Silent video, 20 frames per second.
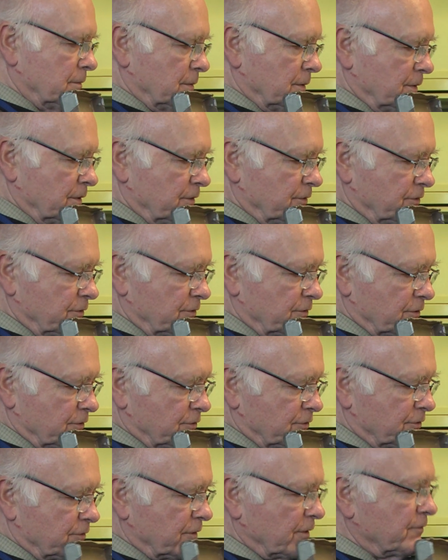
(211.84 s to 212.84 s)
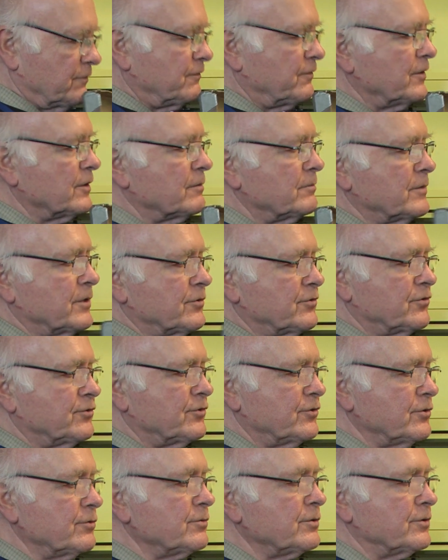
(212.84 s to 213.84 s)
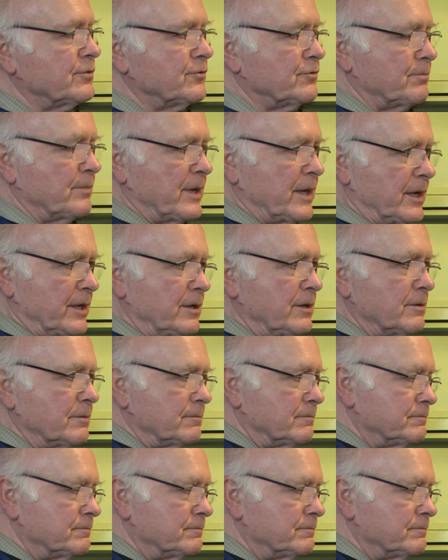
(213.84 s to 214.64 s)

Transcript: This is a film the students made